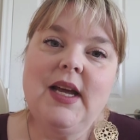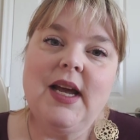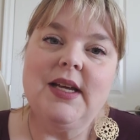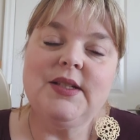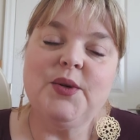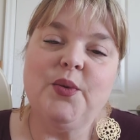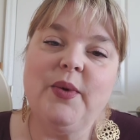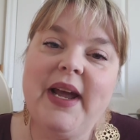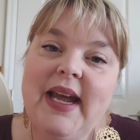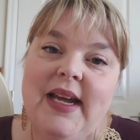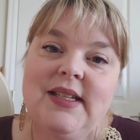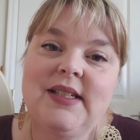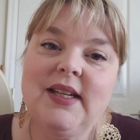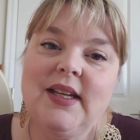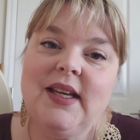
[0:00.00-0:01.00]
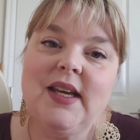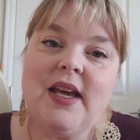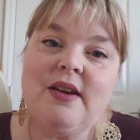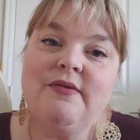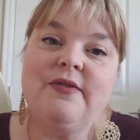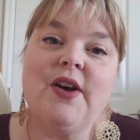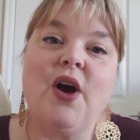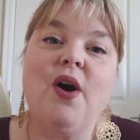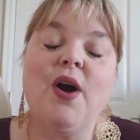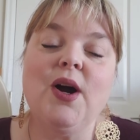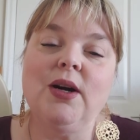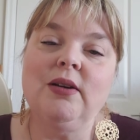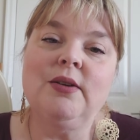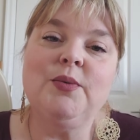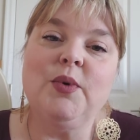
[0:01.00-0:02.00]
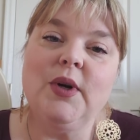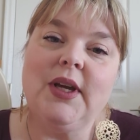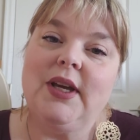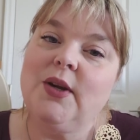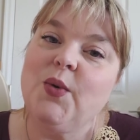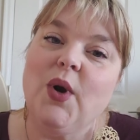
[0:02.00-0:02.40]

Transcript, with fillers: as a way to give hardworking